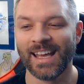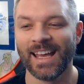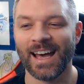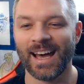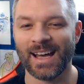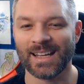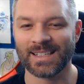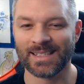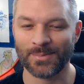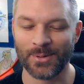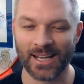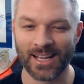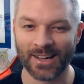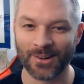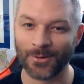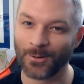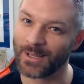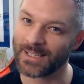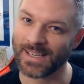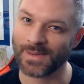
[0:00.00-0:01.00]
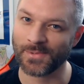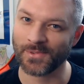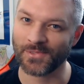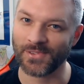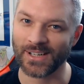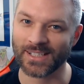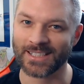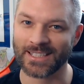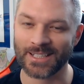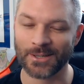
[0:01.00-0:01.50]
depending on what type of
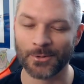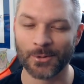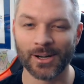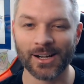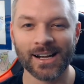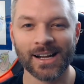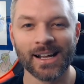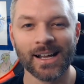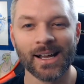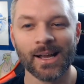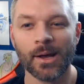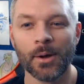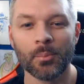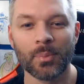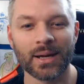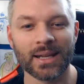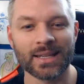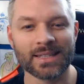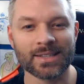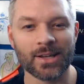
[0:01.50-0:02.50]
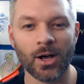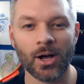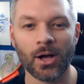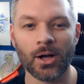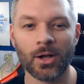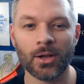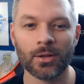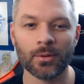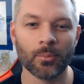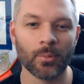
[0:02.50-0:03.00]
hunter you are. But it's
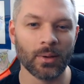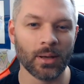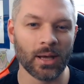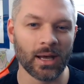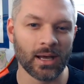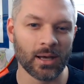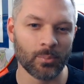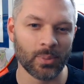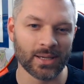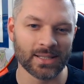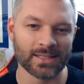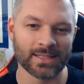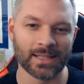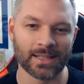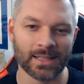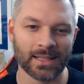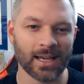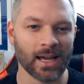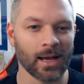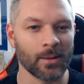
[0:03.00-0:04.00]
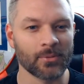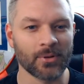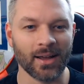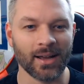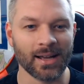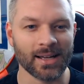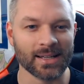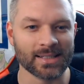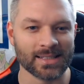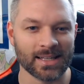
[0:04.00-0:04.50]
all basically up to
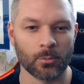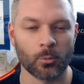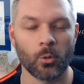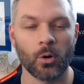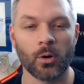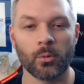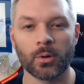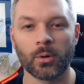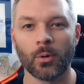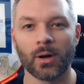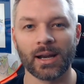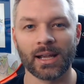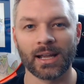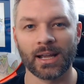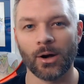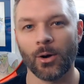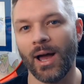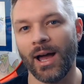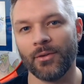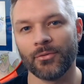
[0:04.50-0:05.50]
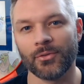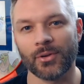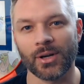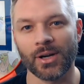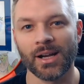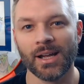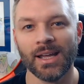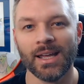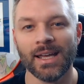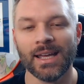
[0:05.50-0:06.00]
us on what we want to go after.
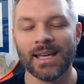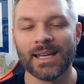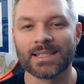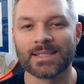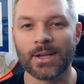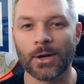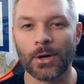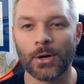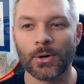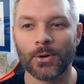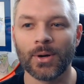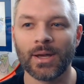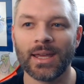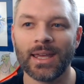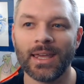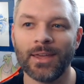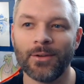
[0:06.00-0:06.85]
So if